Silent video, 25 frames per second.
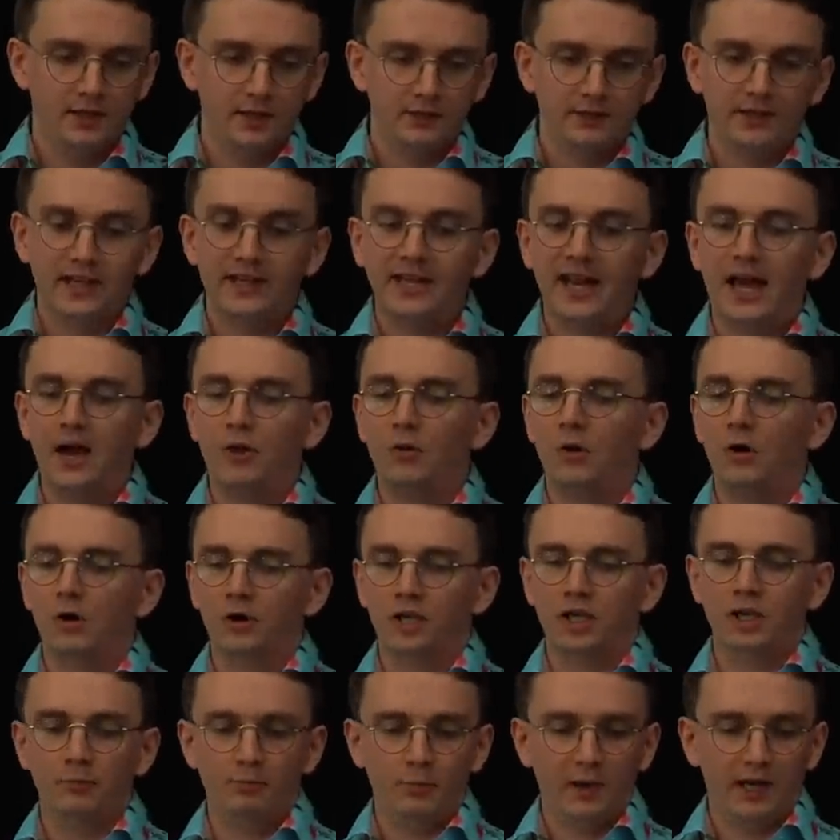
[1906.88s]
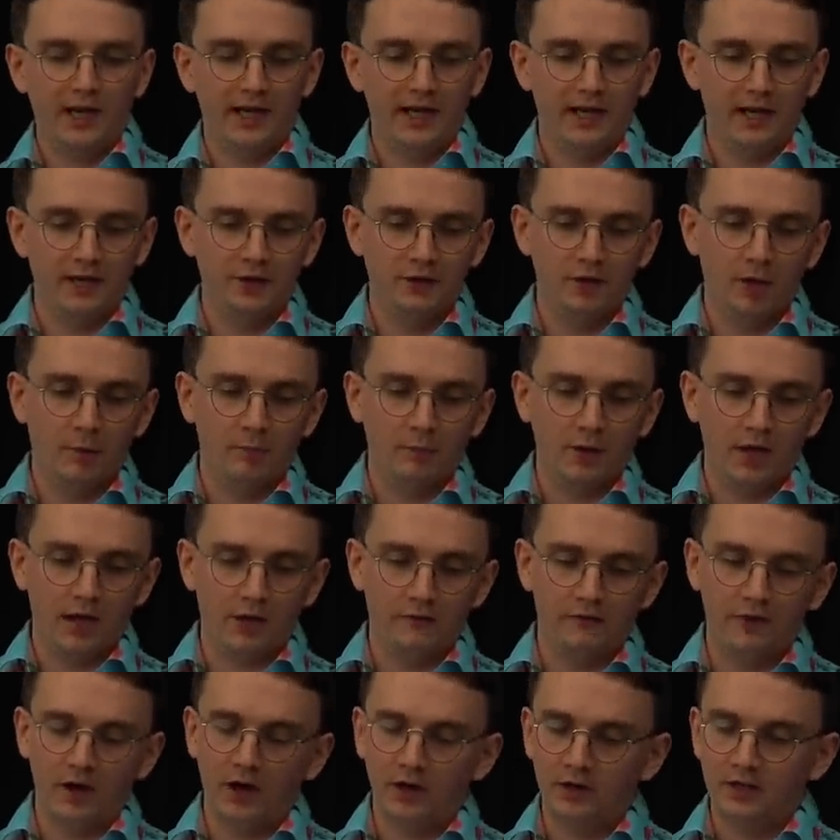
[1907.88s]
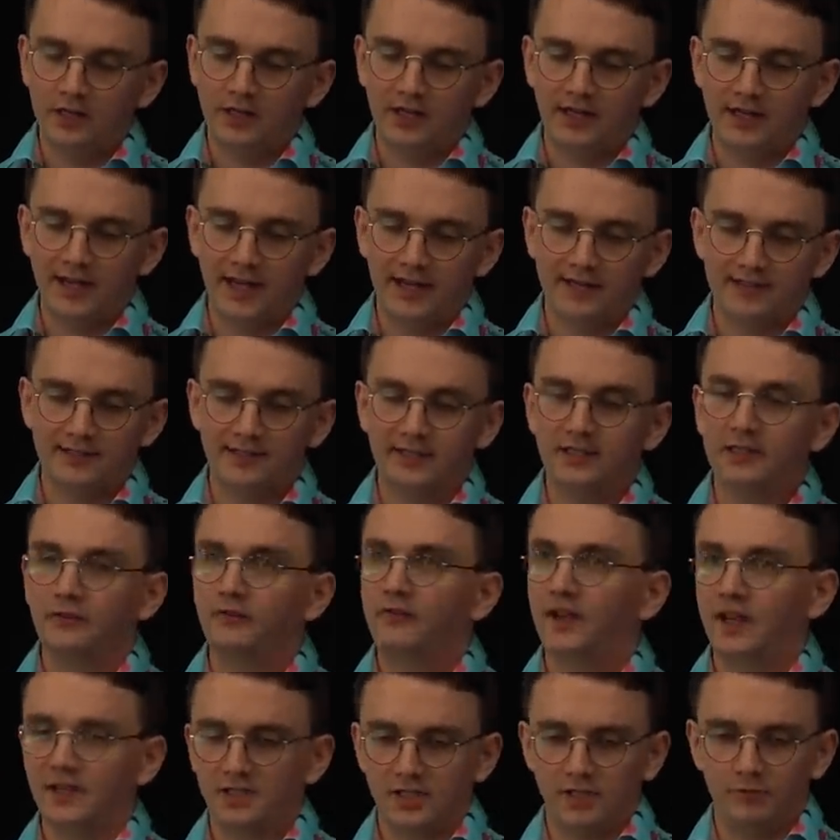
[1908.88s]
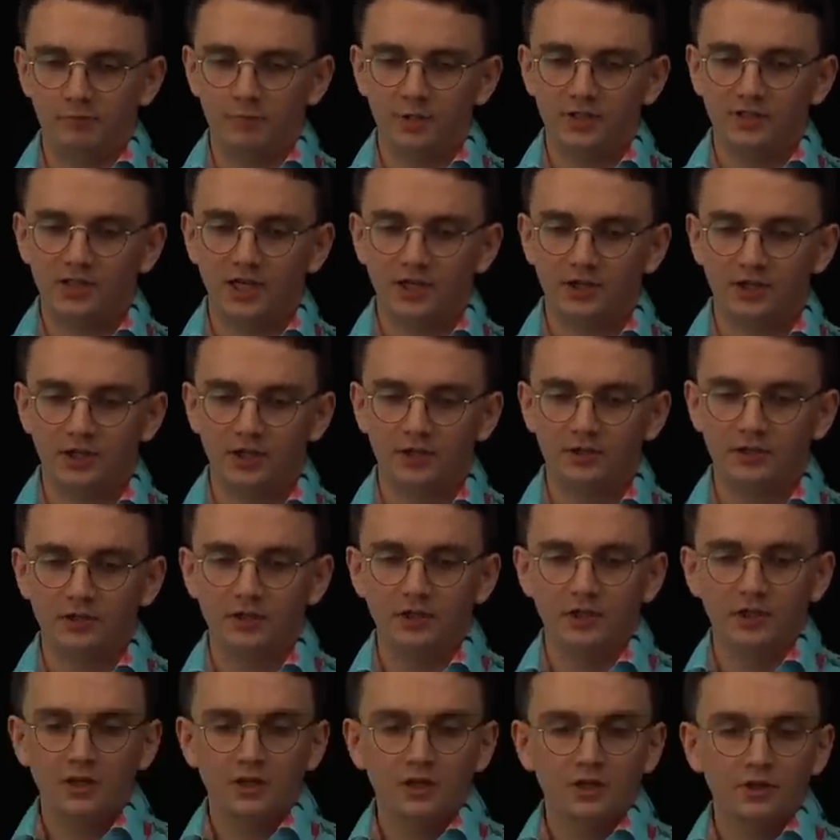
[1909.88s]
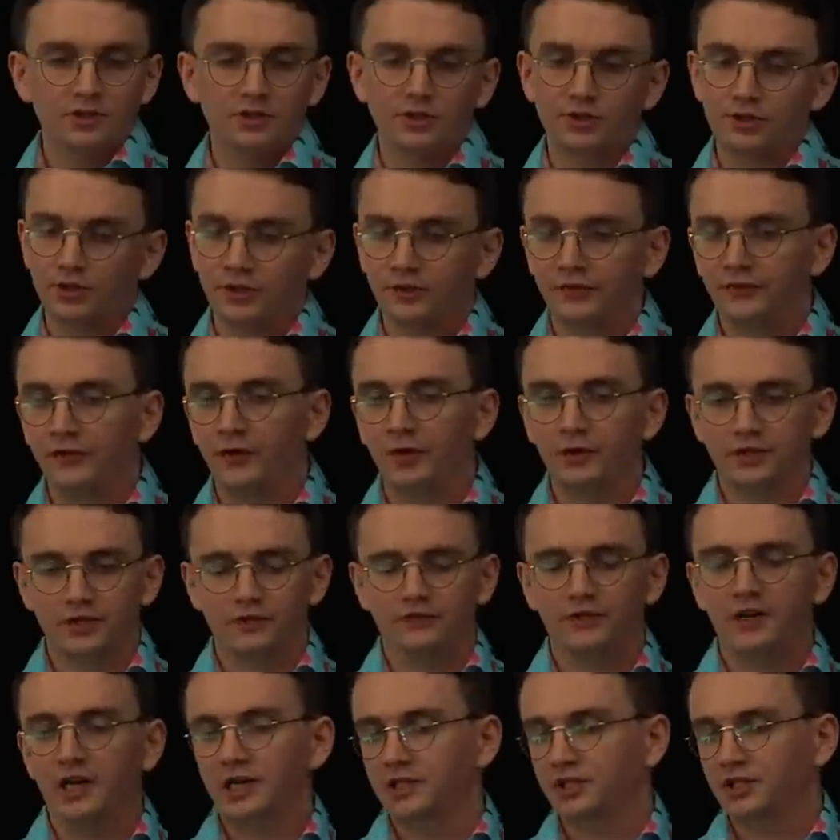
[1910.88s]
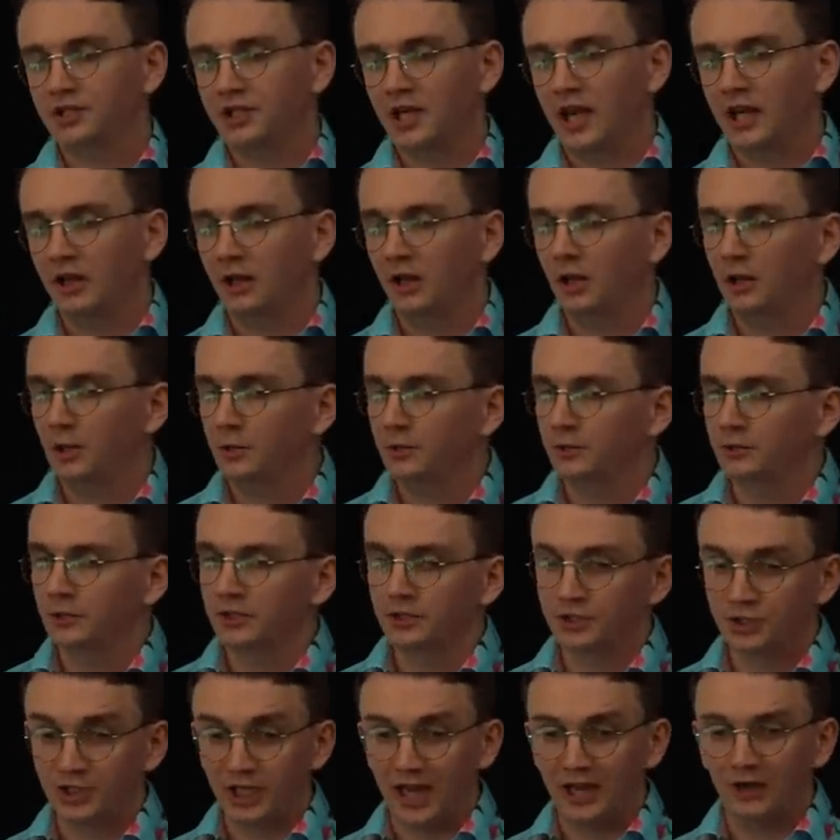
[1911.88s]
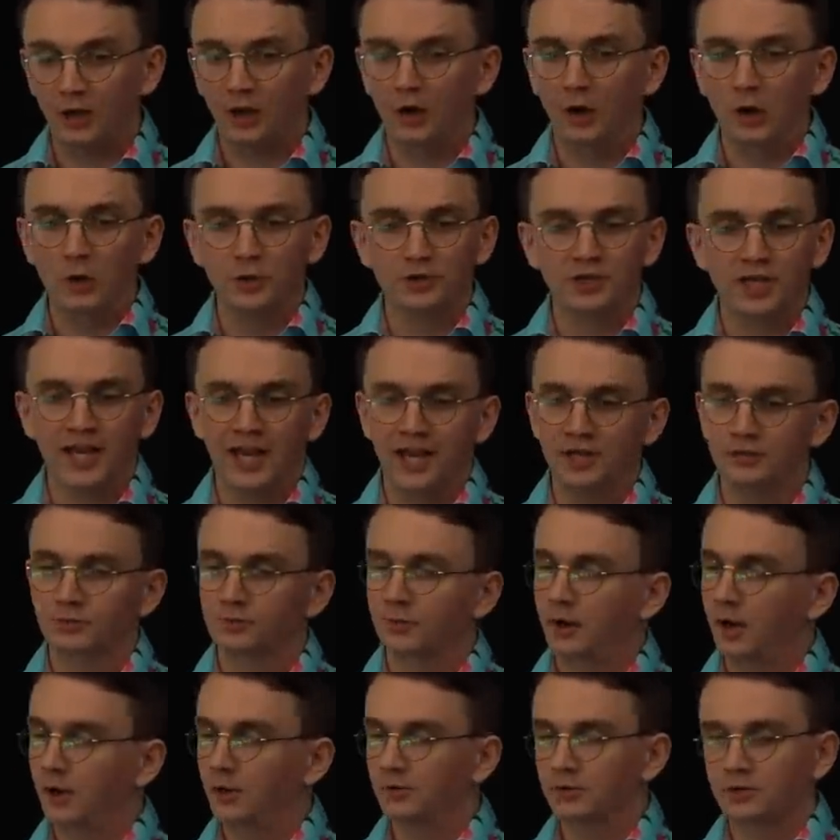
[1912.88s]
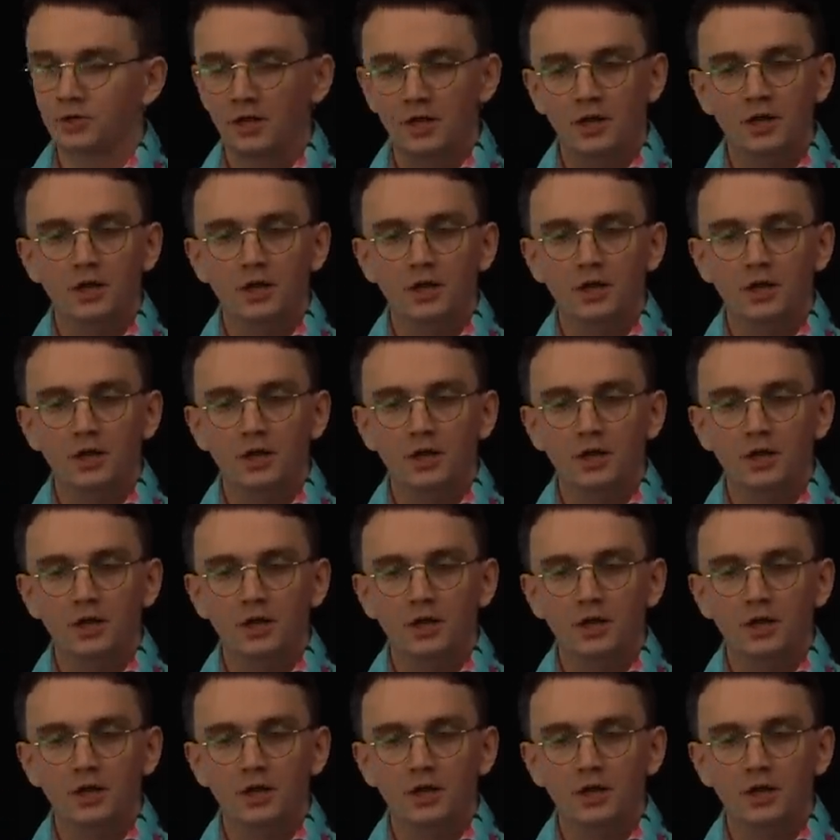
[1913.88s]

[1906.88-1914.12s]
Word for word: they now occupy a number of unconnected defensive positions, such as fortified shell, shell holes, hedgerows,